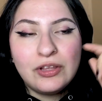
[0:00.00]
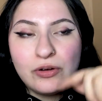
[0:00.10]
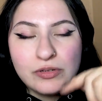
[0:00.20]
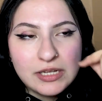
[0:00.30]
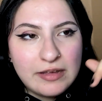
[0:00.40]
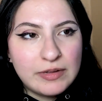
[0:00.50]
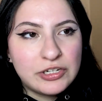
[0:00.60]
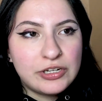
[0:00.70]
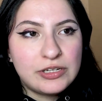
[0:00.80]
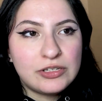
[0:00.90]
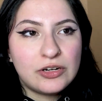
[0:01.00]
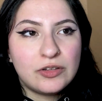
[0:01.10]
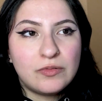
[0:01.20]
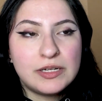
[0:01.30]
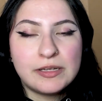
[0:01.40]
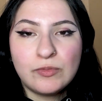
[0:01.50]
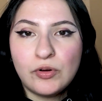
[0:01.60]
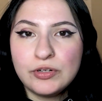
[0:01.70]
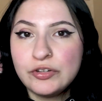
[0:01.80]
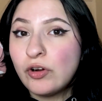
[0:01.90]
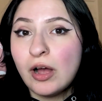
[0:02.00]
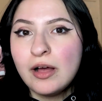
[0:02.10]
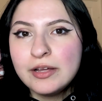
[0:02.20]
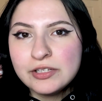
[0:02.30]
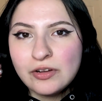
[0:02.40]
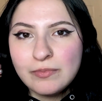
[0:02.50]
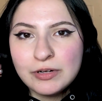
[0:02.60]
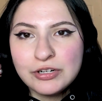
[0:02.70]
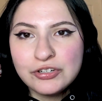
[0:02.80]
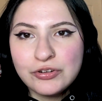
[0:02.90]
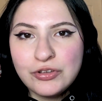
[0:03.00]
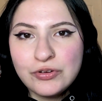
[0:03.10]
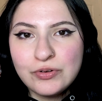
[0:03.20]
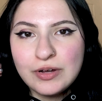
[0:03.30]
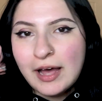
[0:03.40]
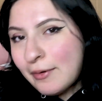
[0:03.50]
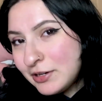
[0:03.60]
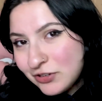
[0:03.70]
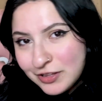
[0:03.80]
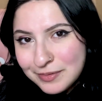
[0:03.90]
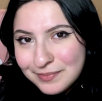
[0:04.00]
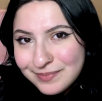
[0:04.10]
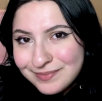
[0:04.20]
those images are the ones I'm going to draw. So I'm going to show you how I draw them.